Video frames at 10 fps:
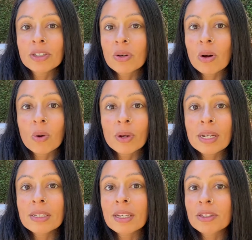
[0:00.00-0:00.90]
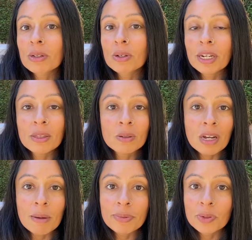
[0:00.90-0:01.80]
always is to look at those
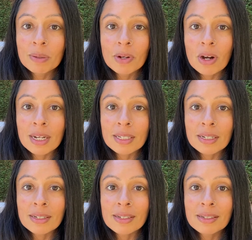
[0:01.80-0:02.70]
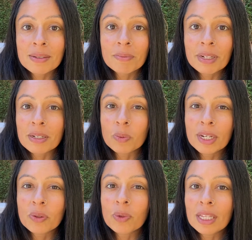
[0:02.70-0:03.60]
upstream causes, because we
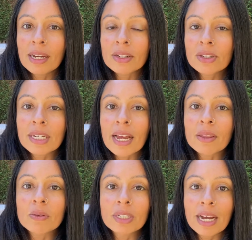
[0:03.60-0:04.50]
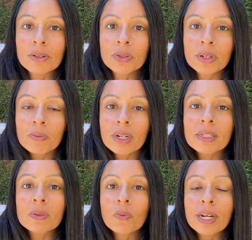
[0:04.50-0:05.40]
can really understand those downstream
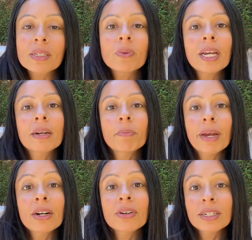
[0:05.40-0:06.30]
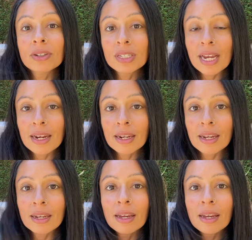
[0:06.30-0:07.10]
ones once we get a better understanding